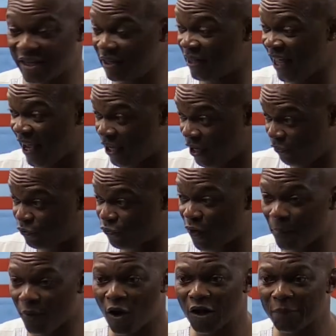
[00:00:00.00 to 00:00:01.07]
They're a gift
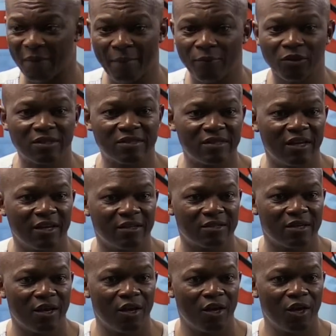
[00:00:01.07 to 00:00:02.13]
from God, but I'm not seeing
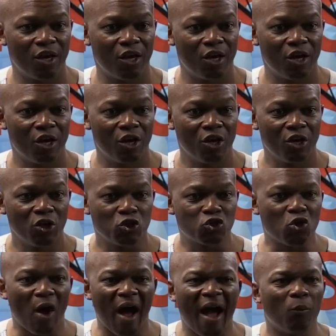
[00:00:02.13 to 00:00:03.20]
it.
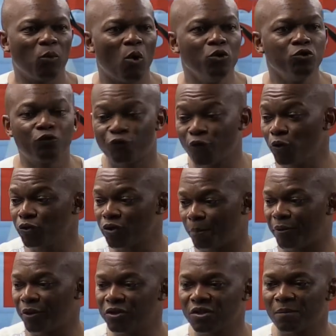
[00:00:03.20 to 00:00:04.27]
So I won't phone the
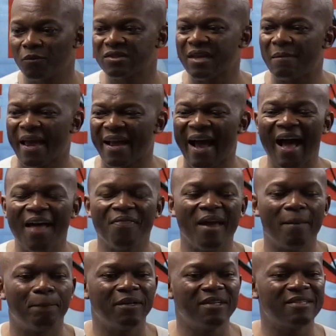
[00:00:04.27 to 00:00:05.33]
person because I'm like,
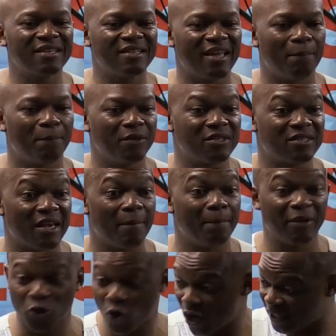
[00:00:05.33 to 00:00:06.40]
they're busy.
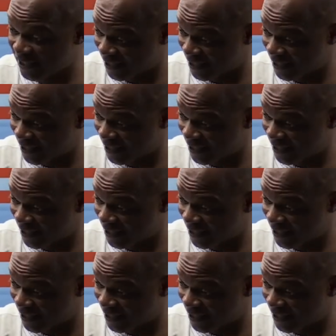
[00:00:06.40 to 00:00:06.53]
But God